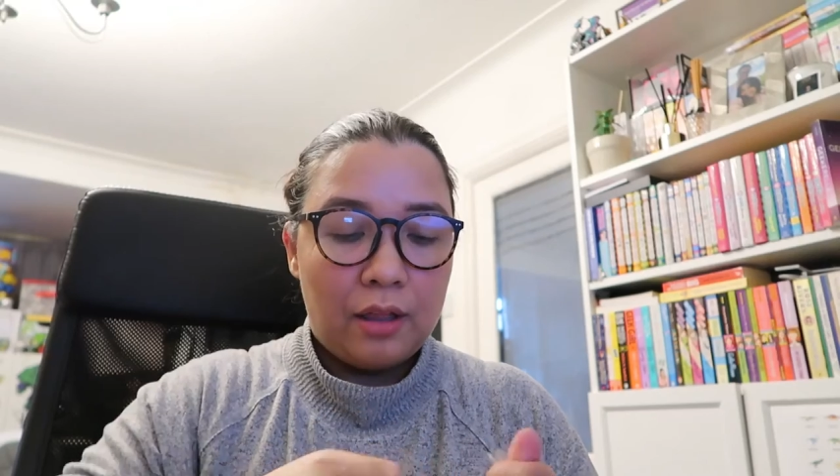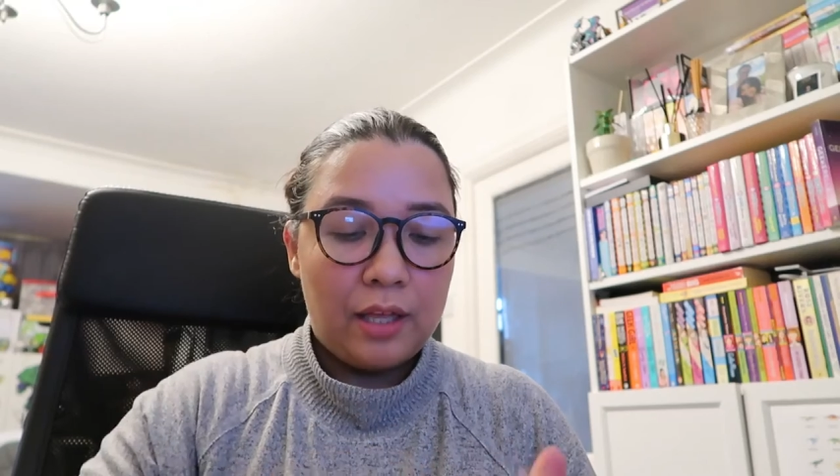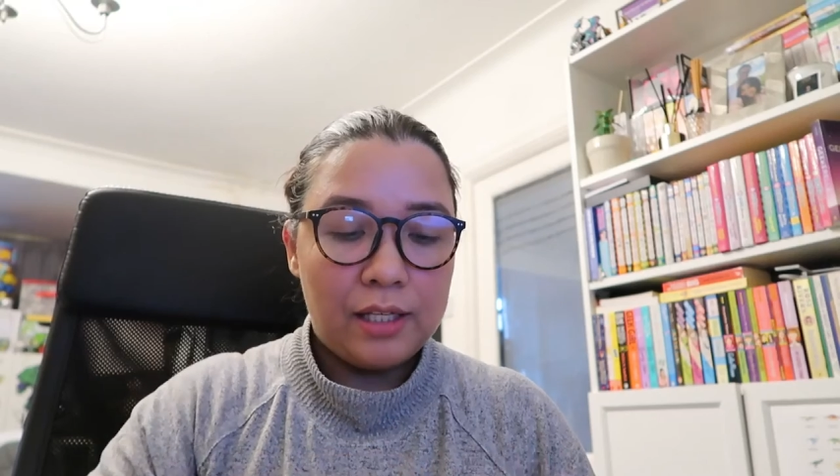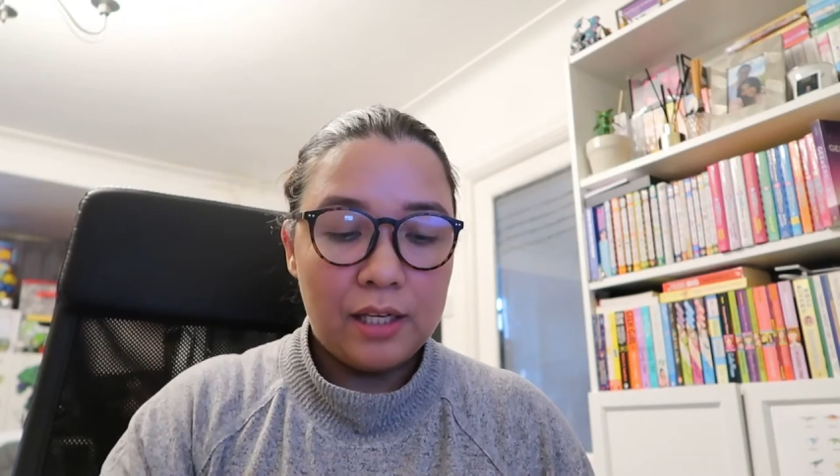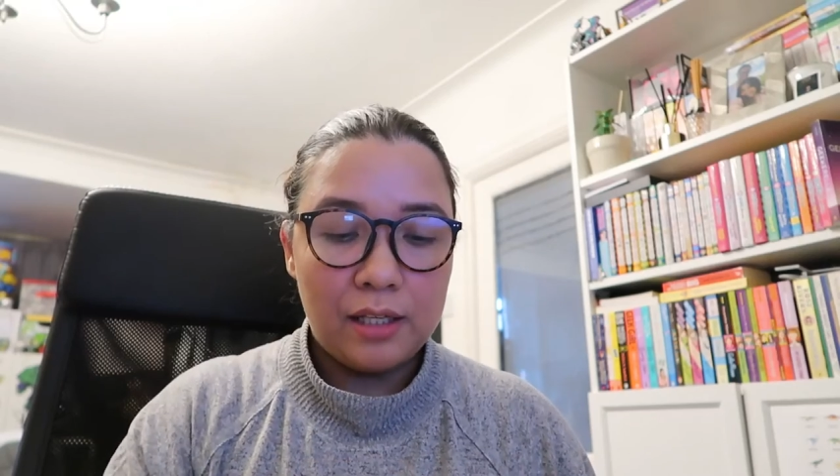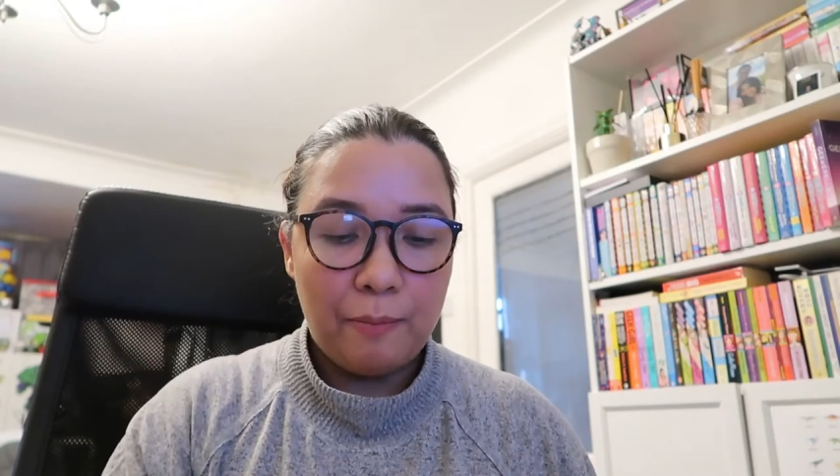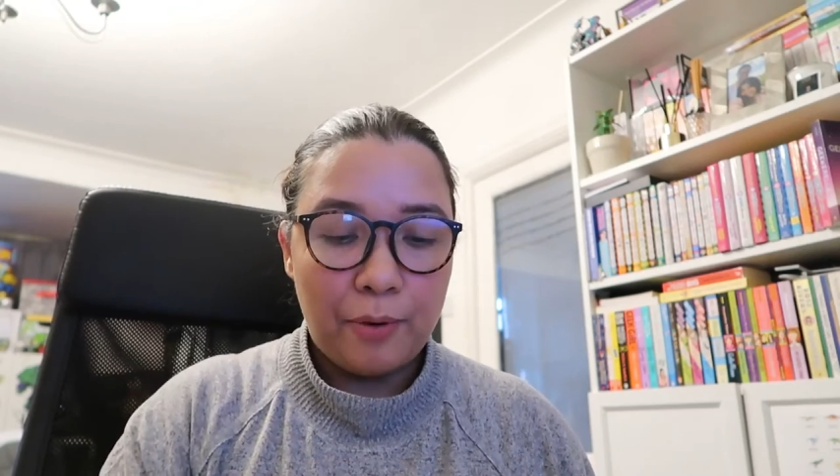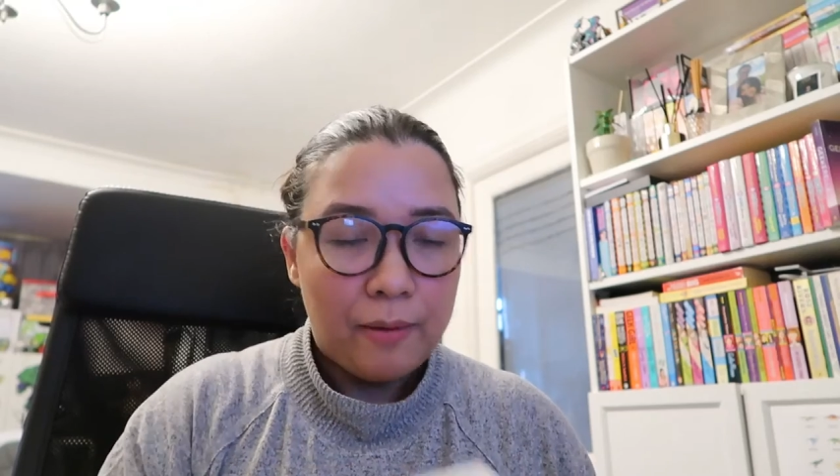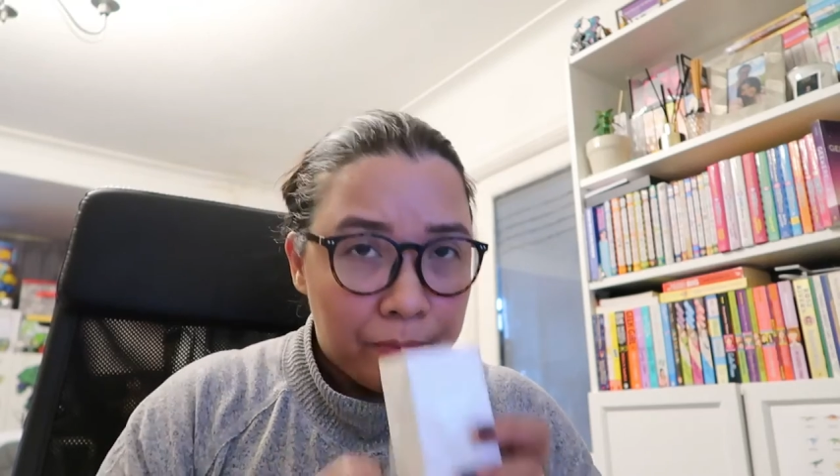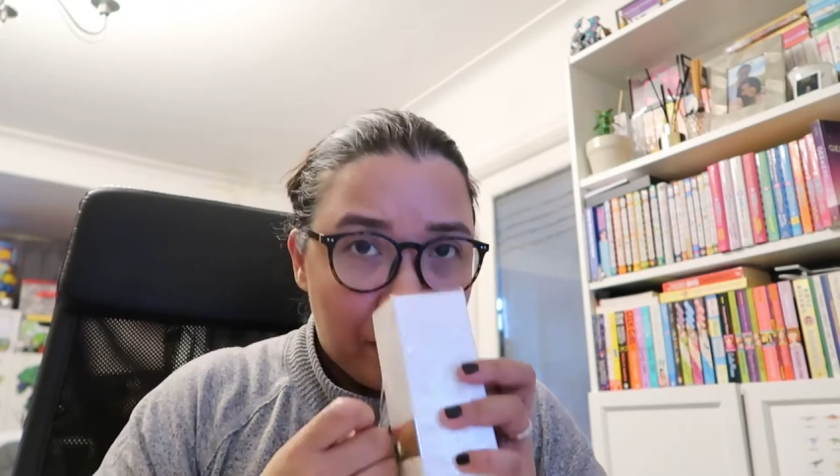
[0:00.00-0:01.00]
This is a
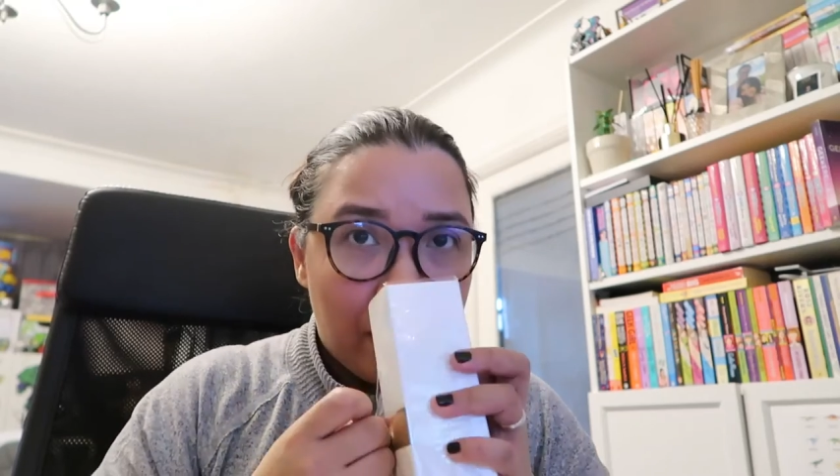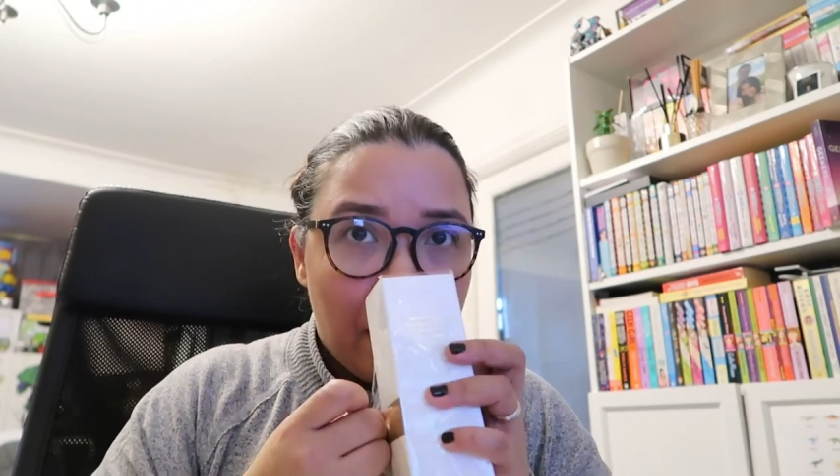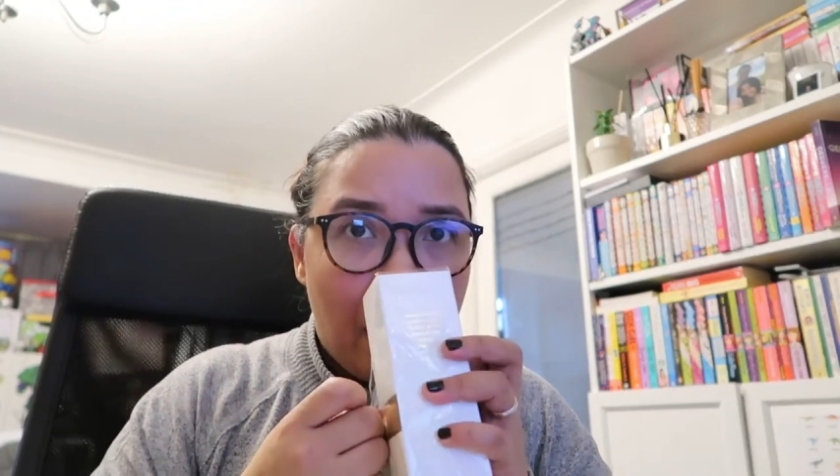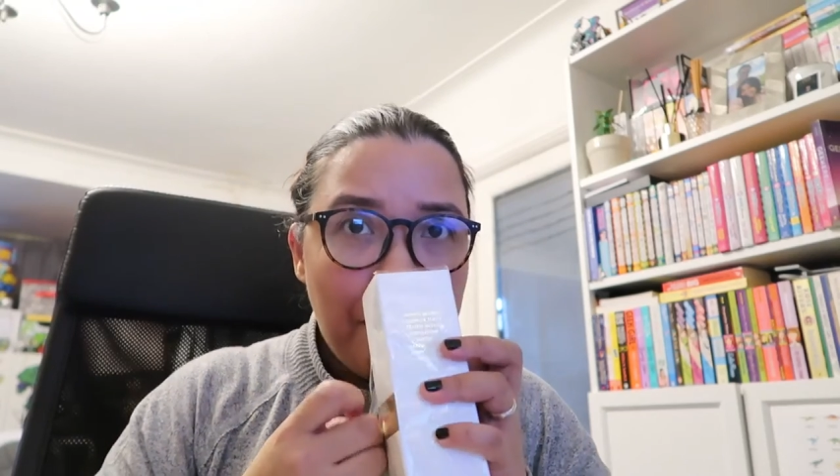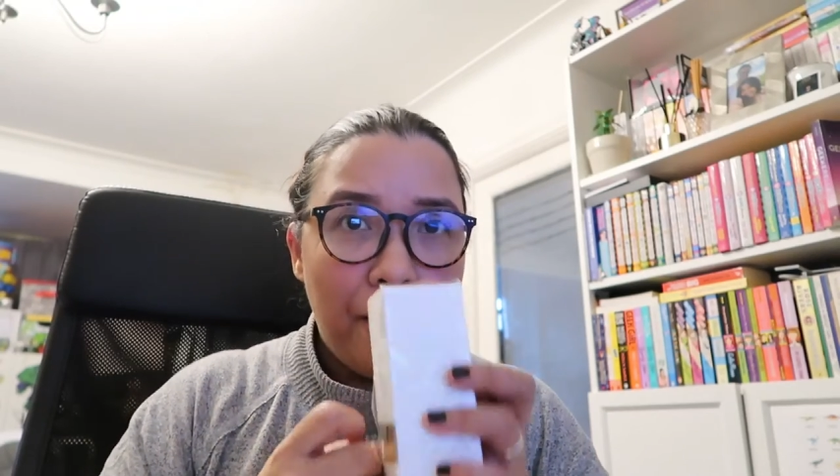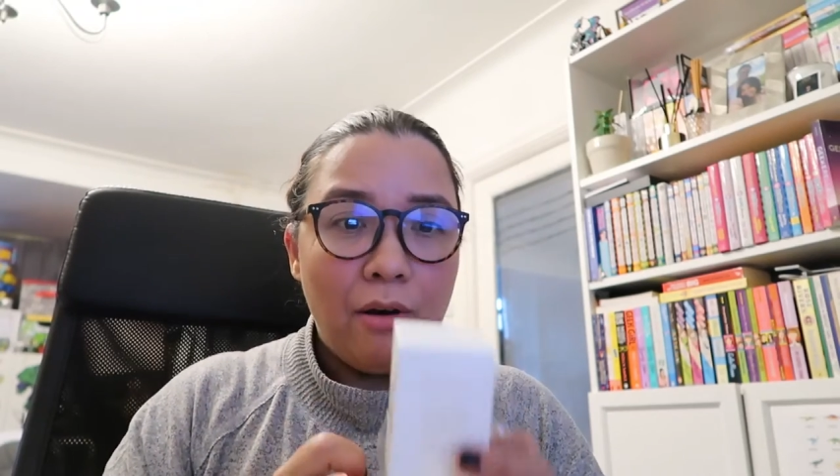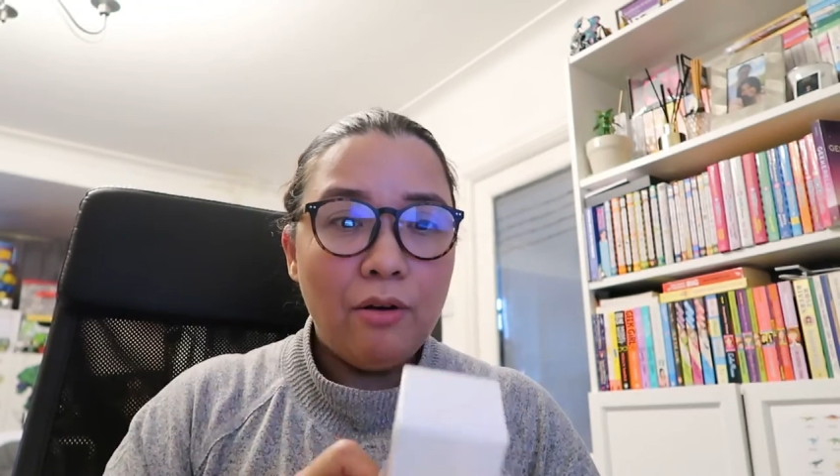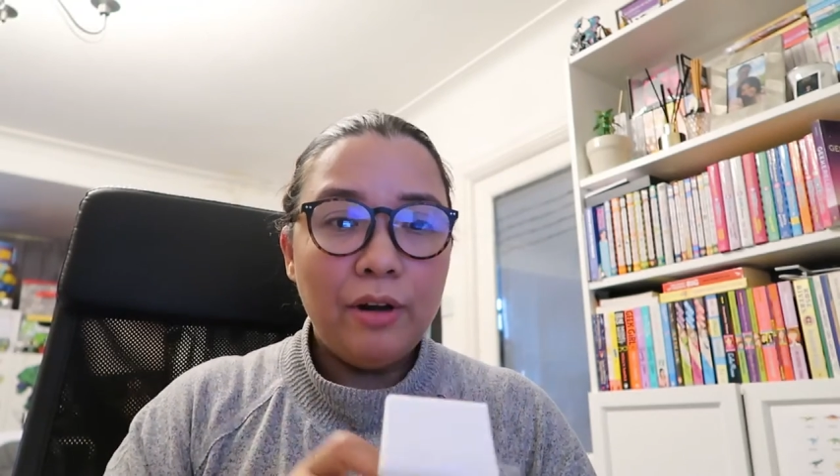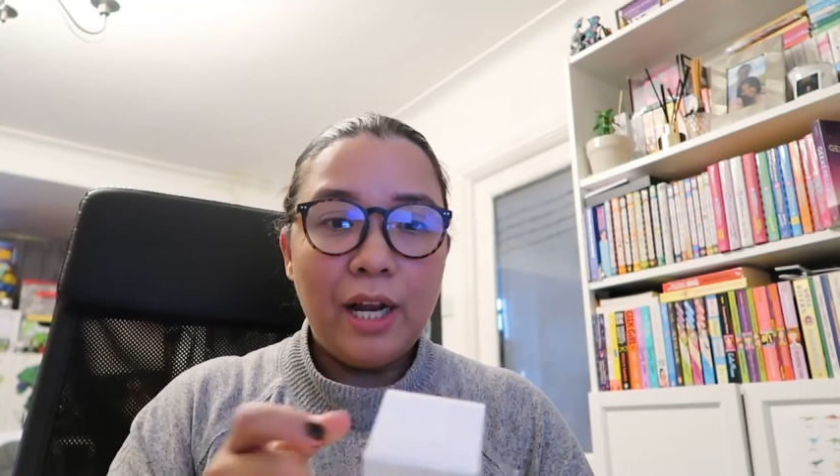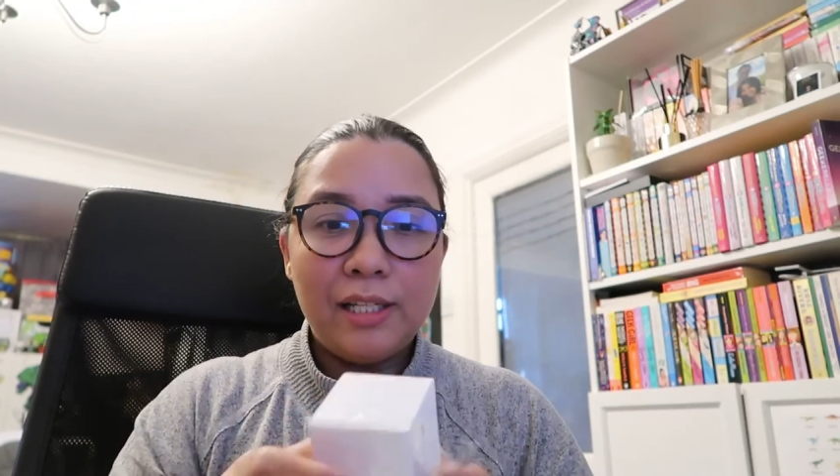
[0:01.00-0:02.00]
ang bango!